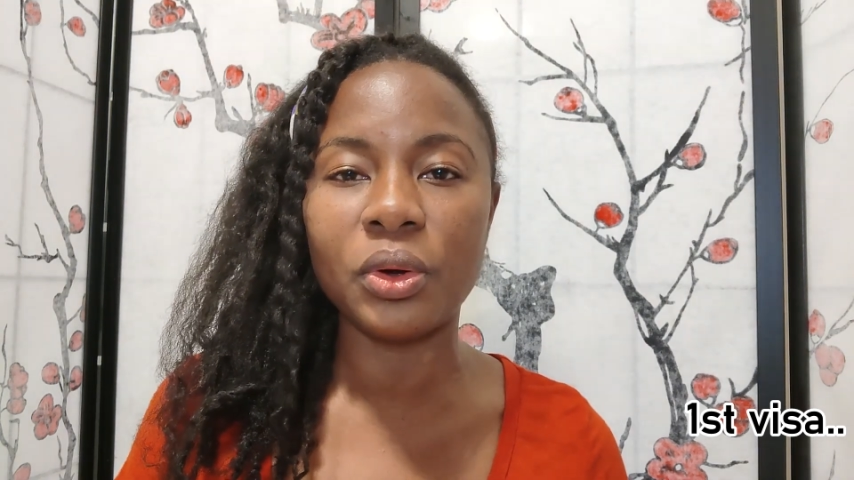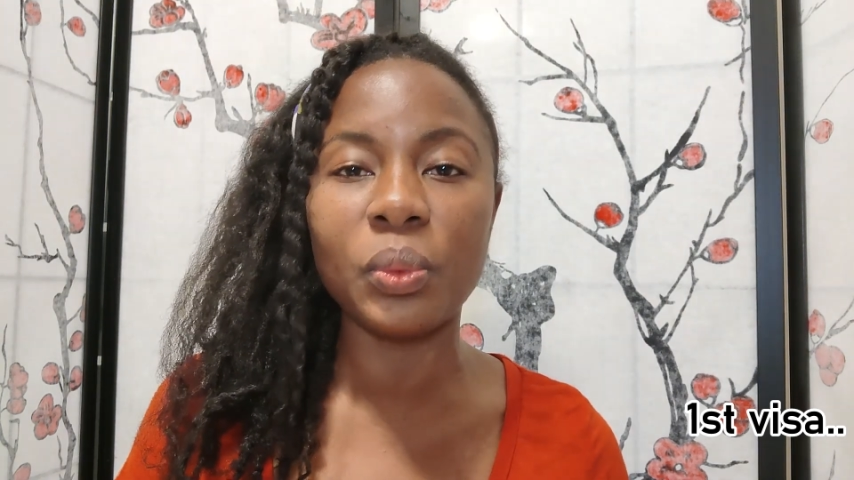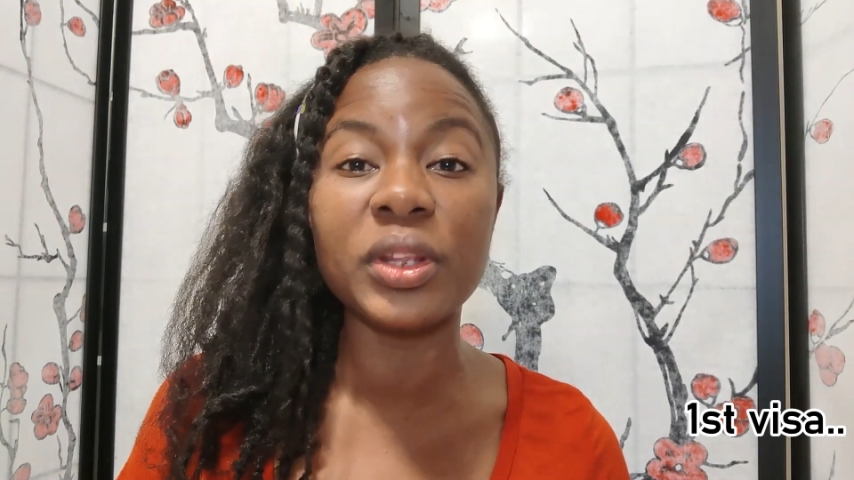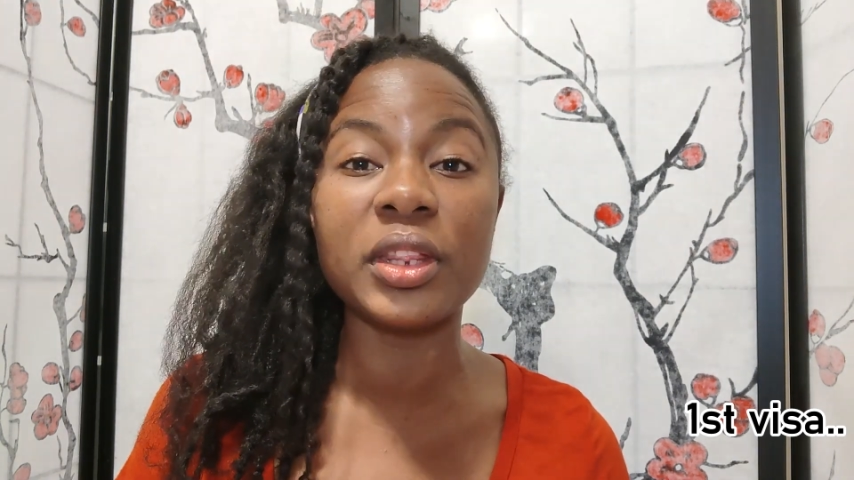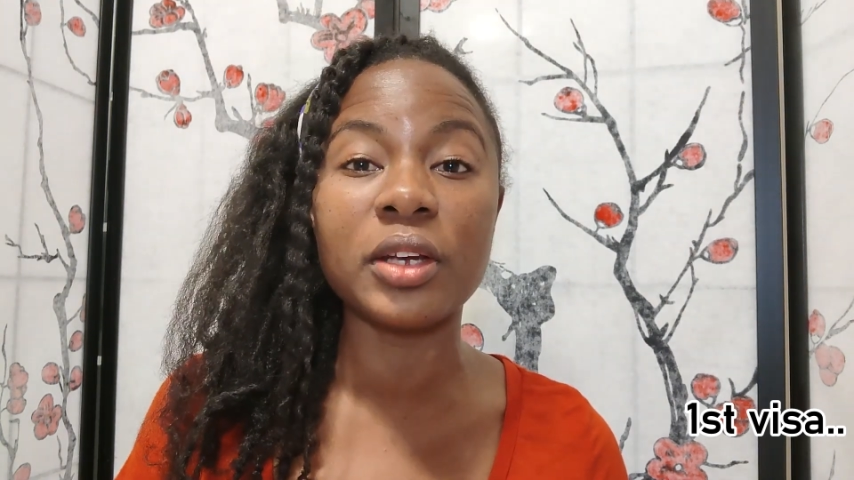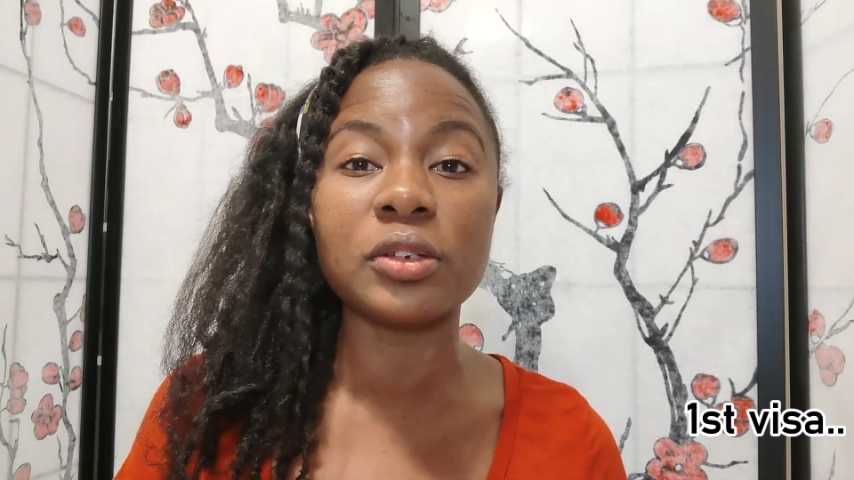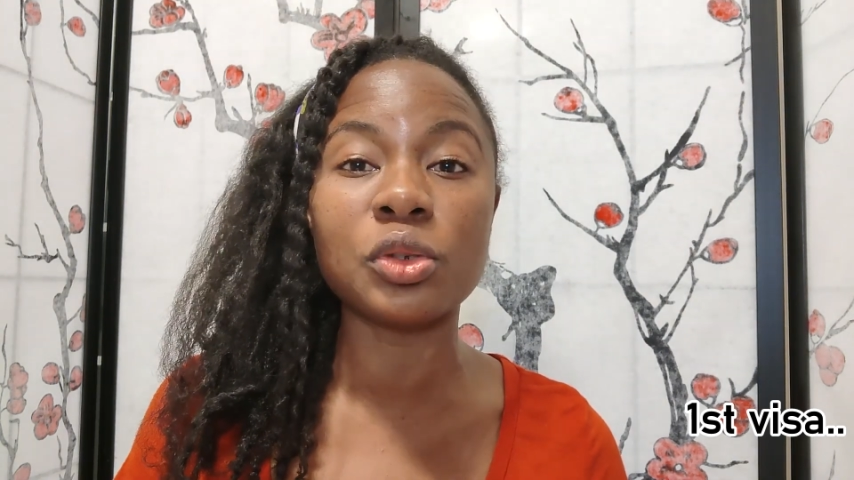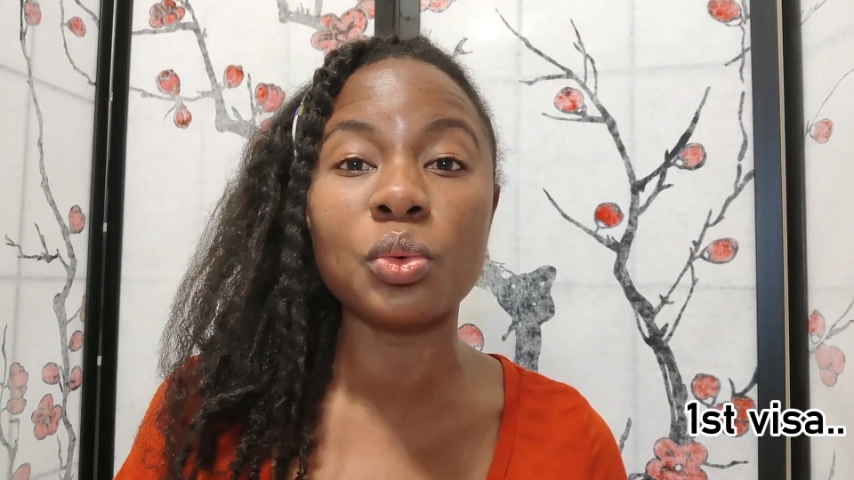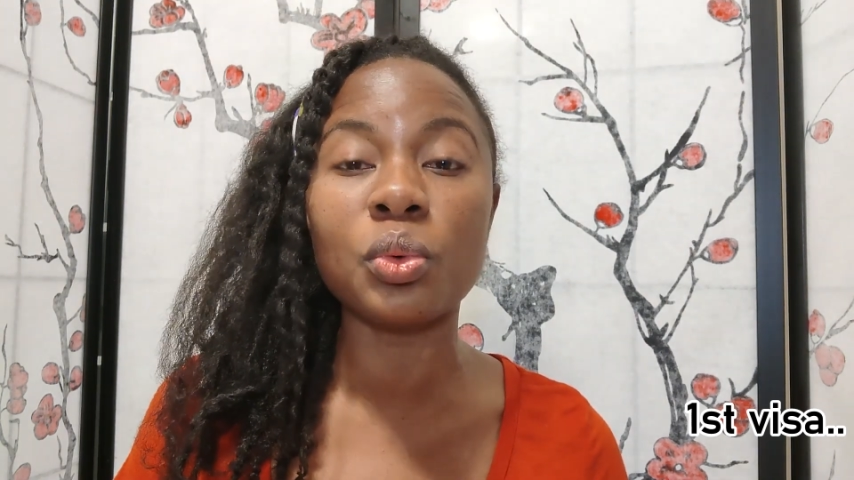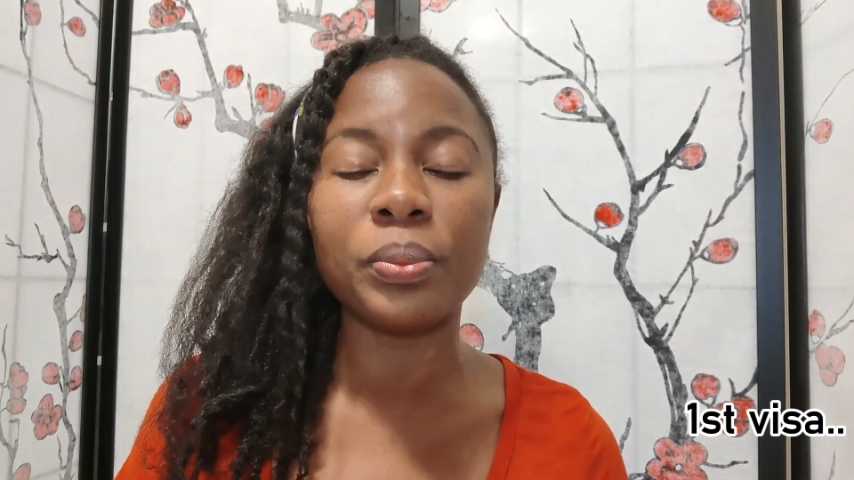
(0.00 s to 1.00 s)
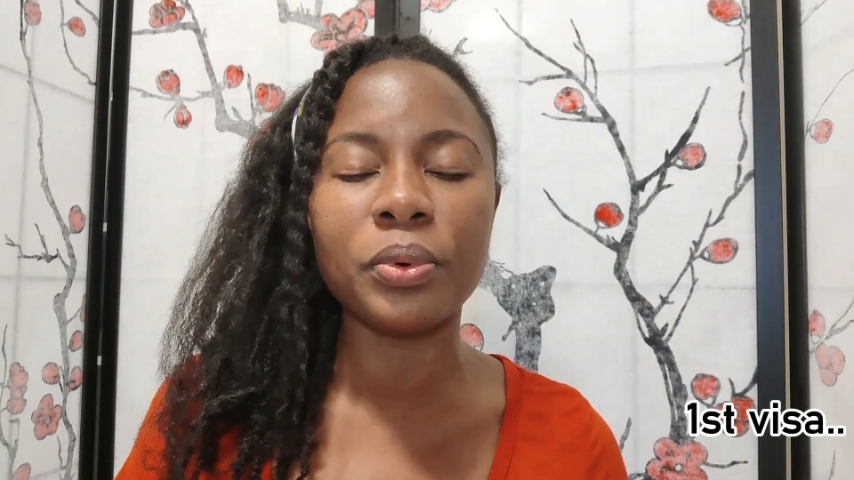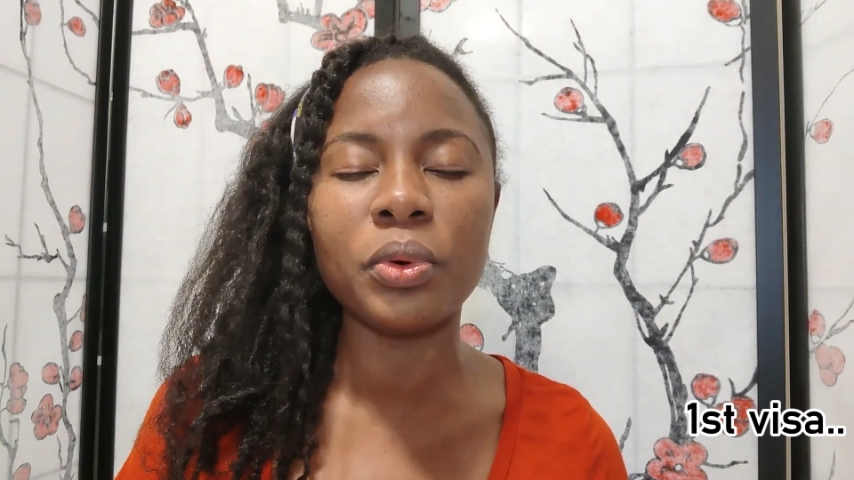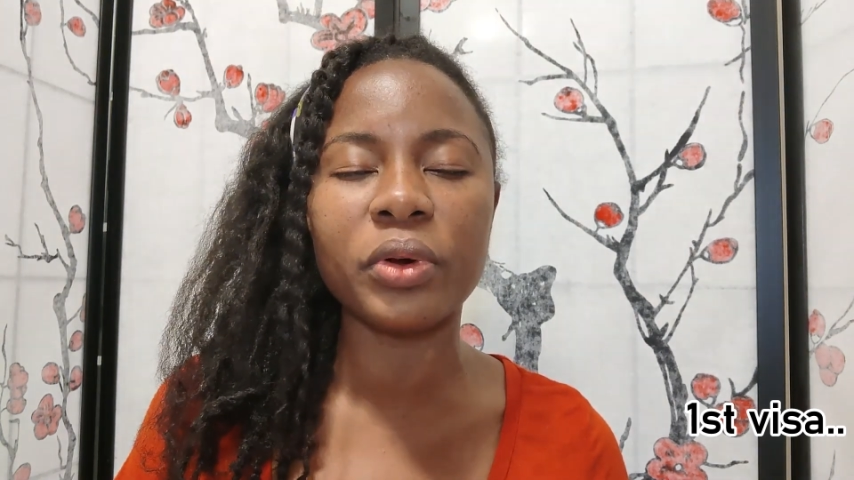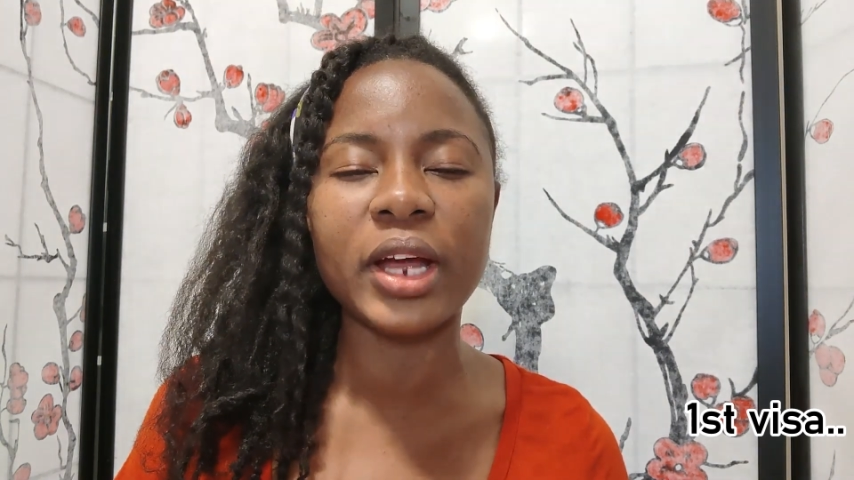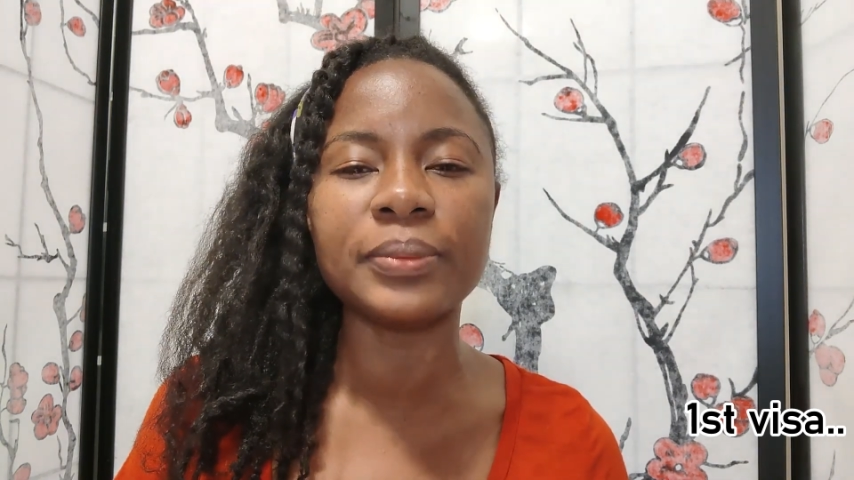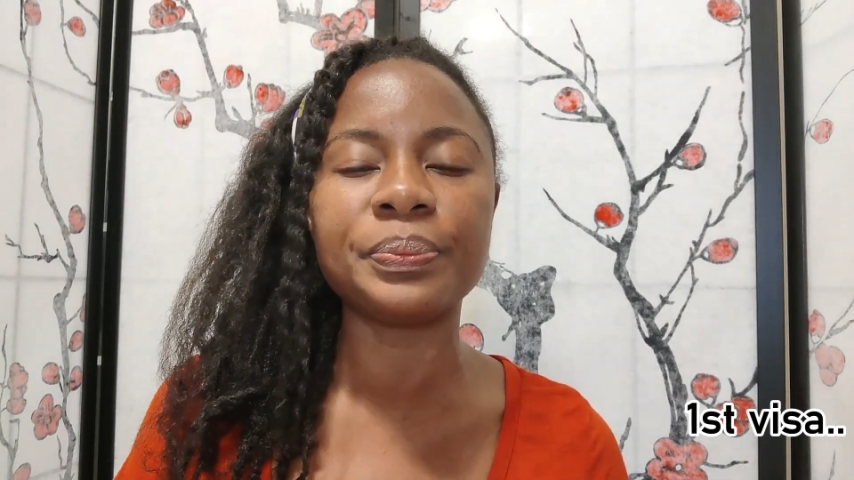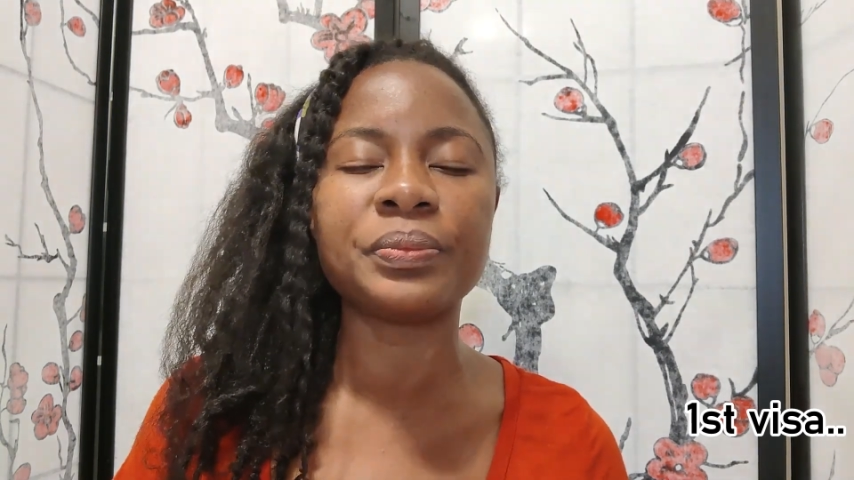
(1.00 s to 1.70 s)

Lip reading: with their school program.